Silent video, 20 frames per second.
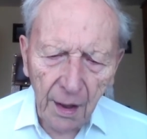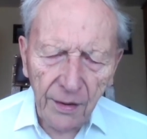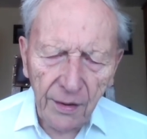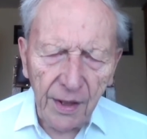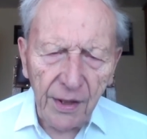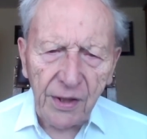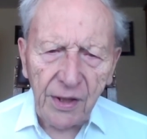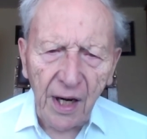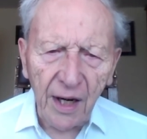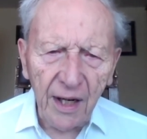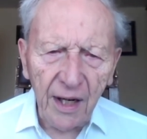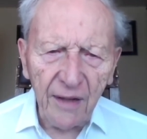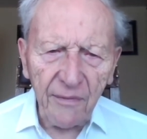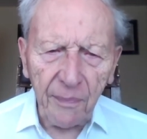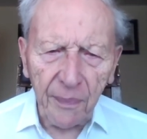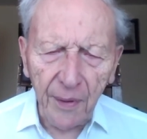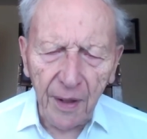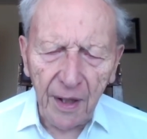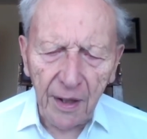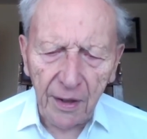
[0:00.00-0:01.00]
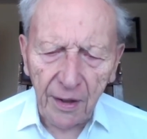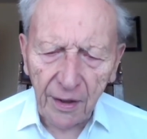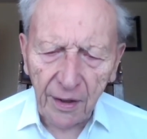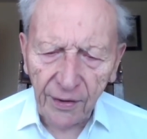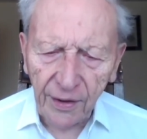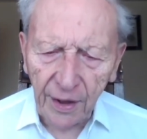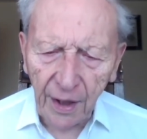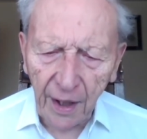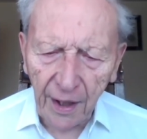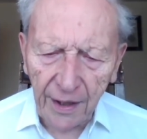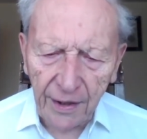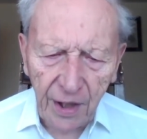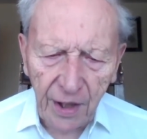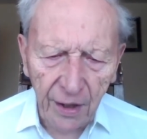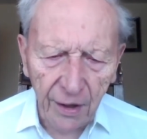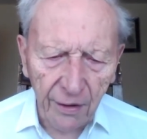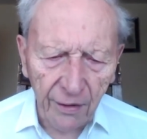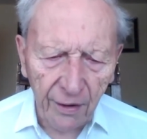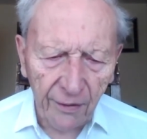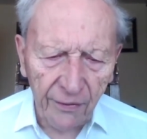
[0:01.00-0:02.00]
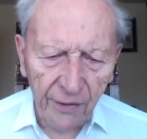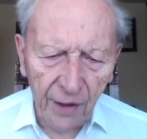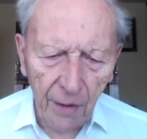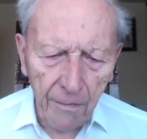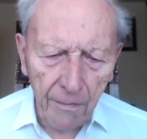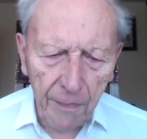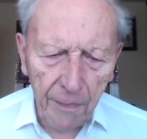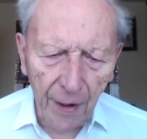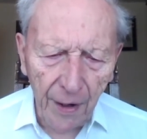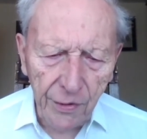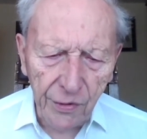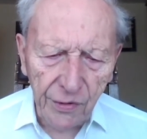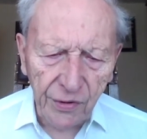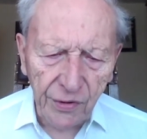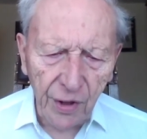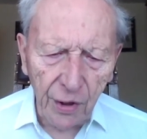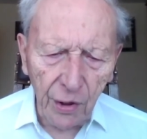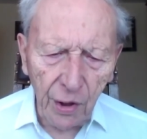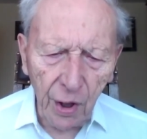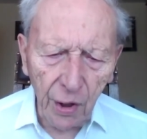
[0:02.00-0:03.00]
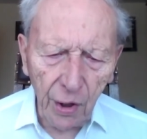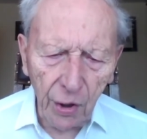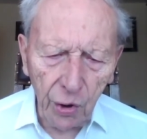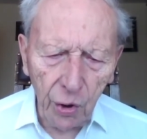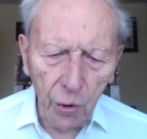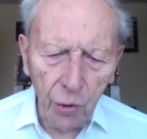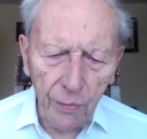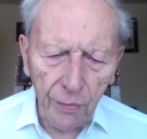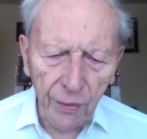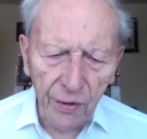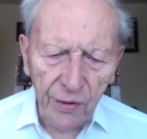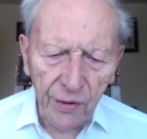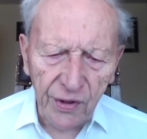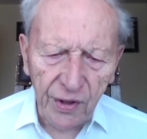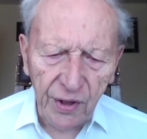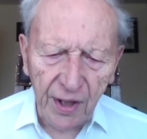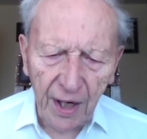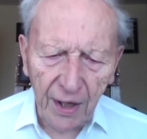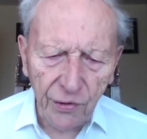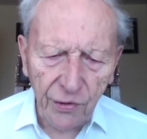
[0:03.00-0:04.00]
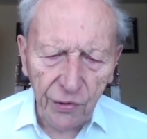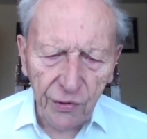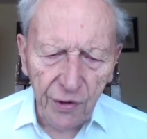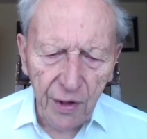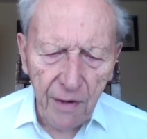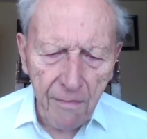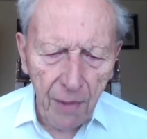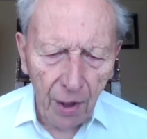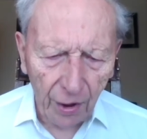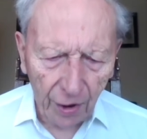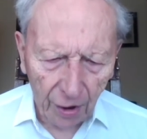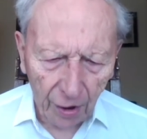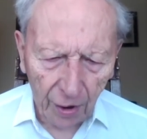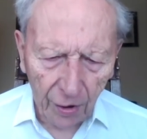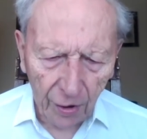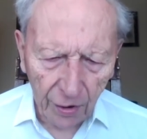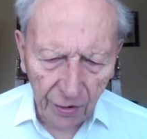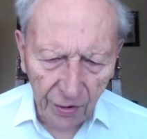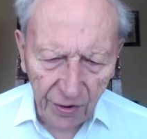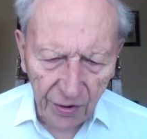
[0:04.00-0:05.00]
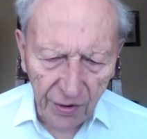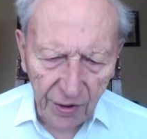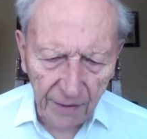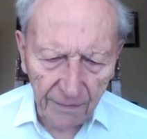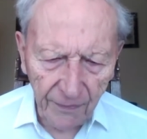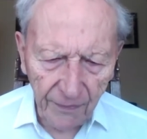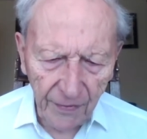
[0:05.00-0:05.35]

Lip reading: This gave Bernard the idea of composing humorous country monologues.